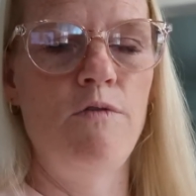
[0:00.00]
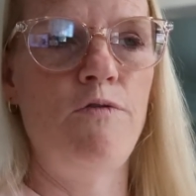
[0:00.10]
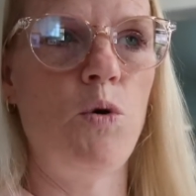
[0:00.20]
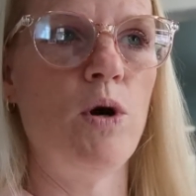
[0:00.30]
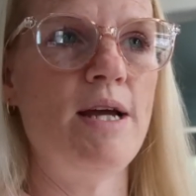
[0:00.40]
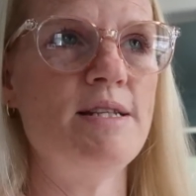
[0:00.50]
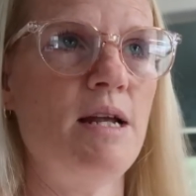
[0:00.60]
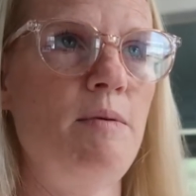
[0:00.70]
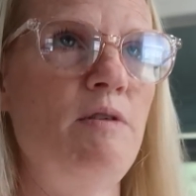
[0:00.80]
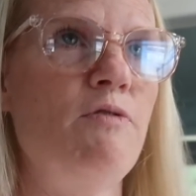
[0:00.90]
for, it's
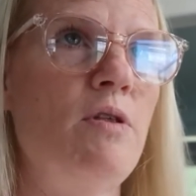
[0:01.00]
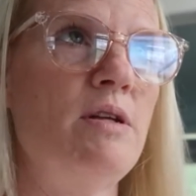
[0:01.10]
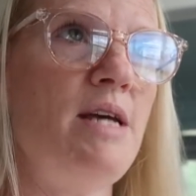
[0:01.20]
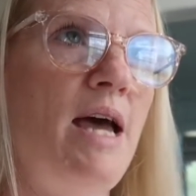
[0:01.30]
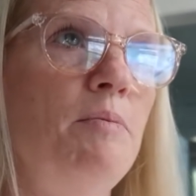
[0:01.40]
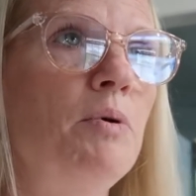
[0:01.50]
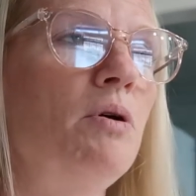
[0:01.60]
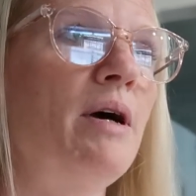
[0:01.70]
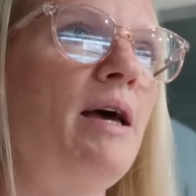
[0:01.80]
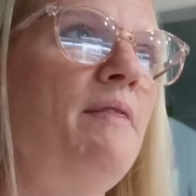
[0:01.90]
going to be for the
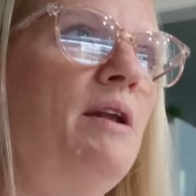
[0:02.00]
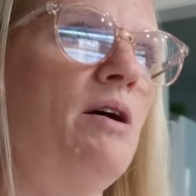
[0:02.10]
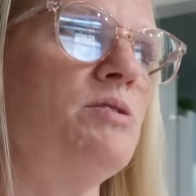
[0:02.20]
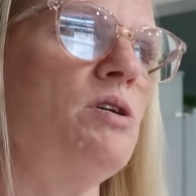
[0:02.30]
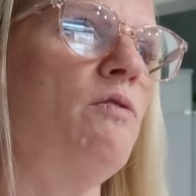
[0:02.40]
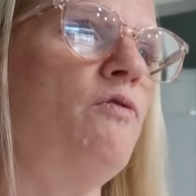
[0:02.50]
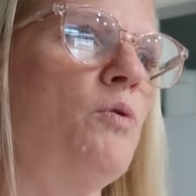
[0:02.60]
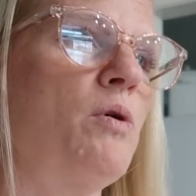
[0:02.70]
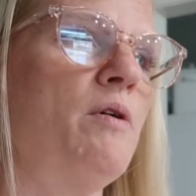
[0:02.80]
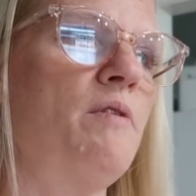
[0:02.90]
table, and then also
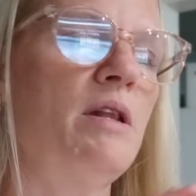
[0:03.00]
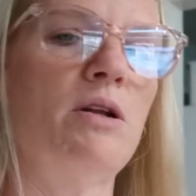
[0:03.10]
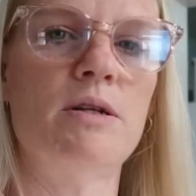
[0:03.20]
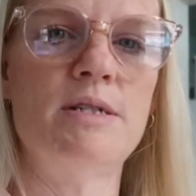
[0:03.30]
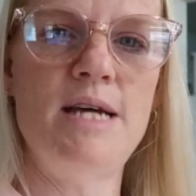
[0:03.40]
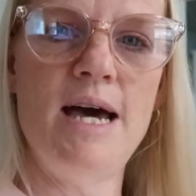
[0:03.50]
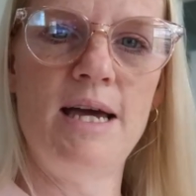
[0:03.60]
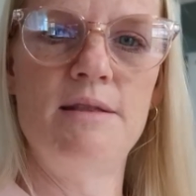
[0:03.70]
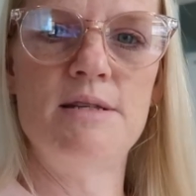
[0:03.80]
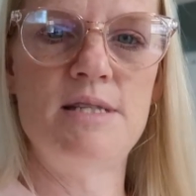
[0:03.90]
for the little
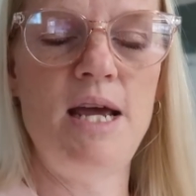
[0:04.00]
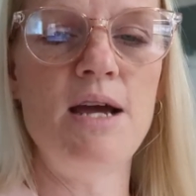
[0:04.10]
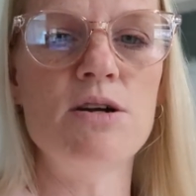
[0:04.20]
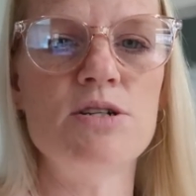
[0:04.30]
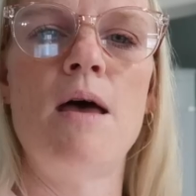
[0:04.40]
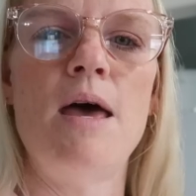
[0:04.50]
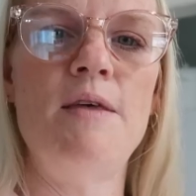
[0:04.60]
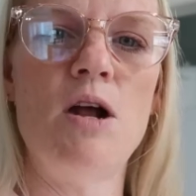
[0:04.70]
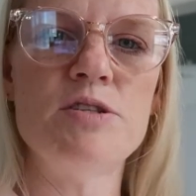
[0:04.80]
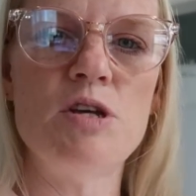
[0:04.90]
deck and the stairs, and
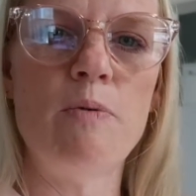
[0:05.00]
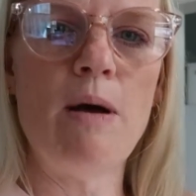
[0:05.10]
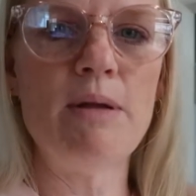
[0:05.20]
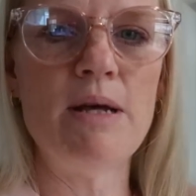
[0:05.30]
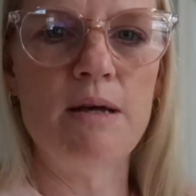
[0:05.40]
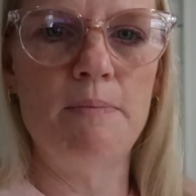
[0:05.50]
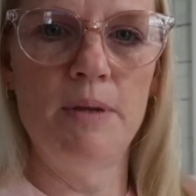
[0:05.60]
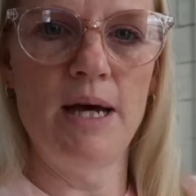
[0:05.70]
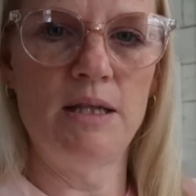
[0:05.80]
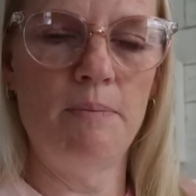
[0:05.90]
then also probably the
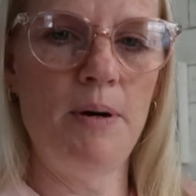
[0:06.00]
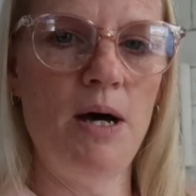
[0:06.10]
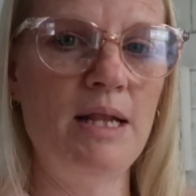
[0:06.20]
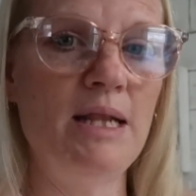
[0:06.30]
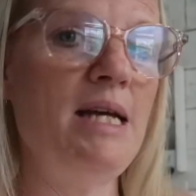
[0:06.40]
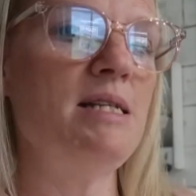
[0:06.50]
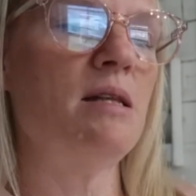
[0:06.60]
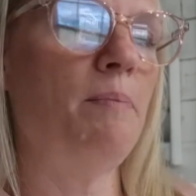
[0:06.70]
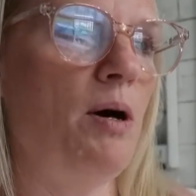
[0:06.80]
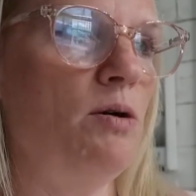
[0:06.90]
like the at least
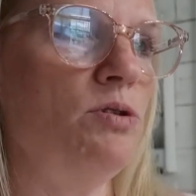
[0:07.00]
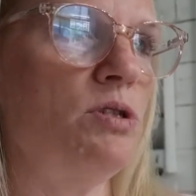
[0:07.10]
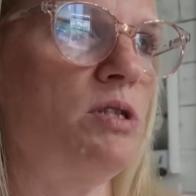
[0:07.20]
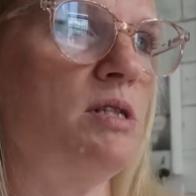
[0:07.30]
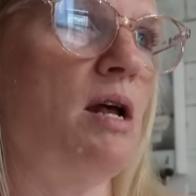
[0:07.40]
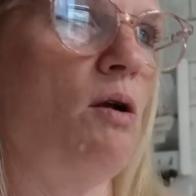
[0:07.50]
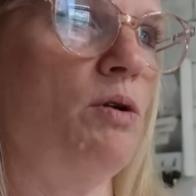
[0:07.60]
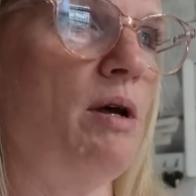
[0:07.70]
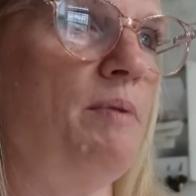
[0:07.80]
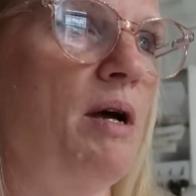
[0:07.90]
the posts that
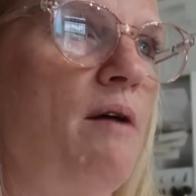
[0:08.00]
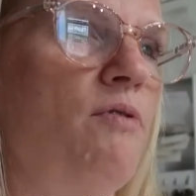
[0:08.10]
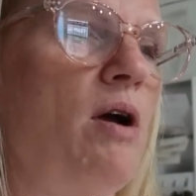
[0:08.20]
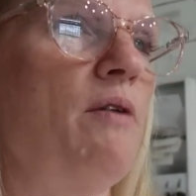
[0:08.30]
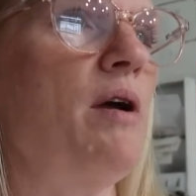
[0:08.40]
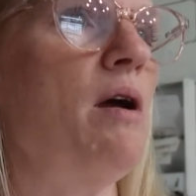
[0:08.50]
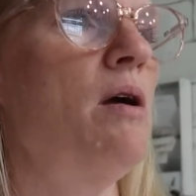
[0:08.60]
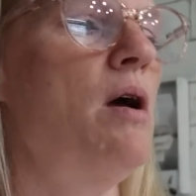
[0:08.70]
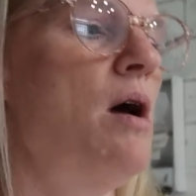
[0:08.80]
hold up the cover out there.